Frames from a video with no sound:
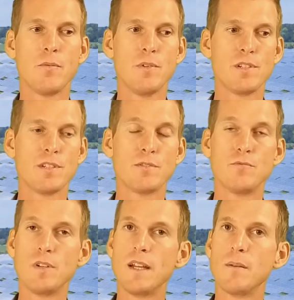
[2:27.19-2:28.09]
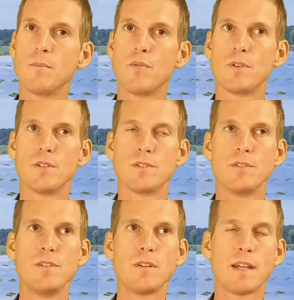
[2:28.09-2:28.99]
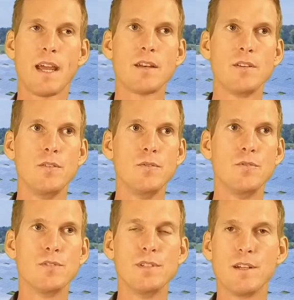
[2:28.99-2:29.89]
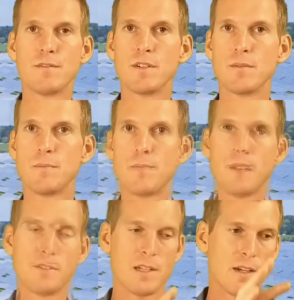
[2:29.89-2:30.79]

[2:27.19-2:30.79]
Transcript: Which is really important. So you can use different panels,